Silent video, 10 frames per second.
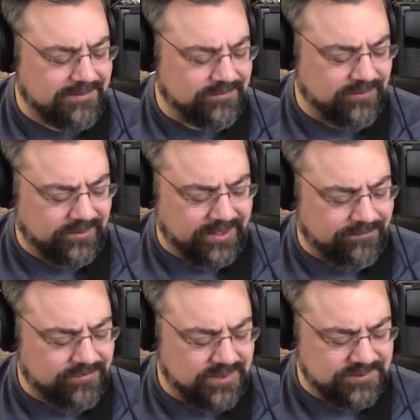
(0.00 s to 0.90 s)

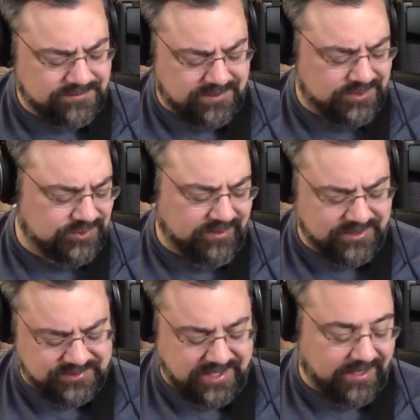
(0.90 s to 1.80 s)
really just the
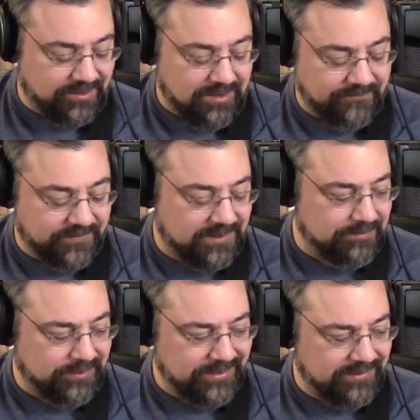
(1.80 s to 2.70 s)
strings taken off and
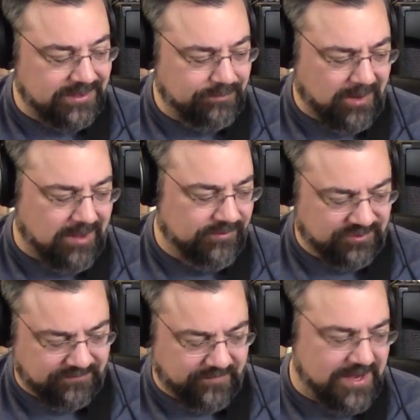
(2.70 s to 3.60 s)
completely
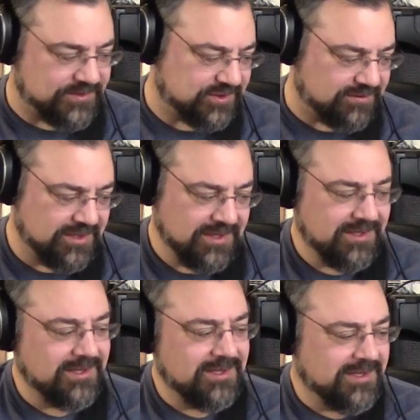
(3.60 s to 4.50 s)
polish the frets and
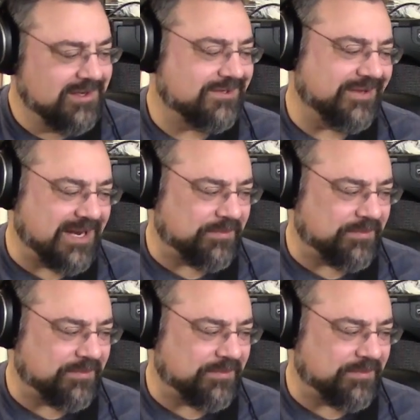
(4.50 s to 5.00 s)
clean